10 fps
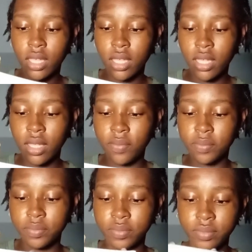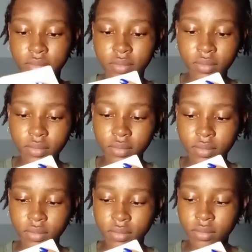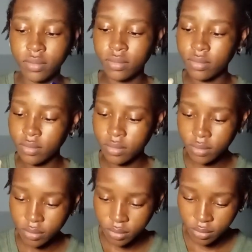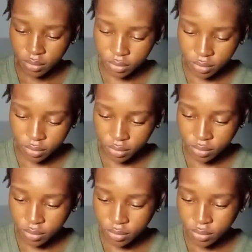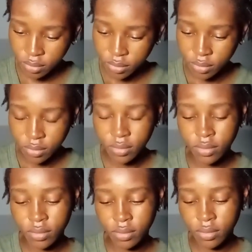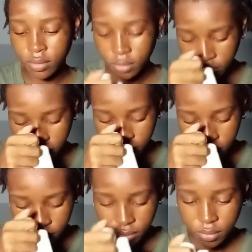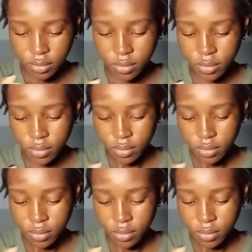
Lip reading: No one is speaking in this clip.